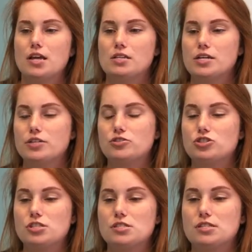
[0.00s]
there's
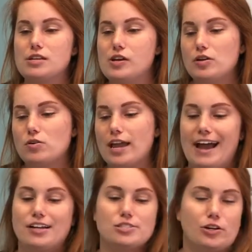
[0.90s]
just, you know,
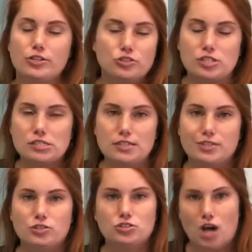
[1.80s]
cats aren't just
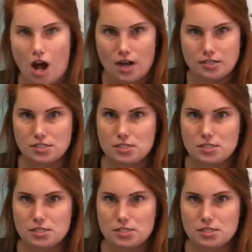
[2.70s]
little dogs.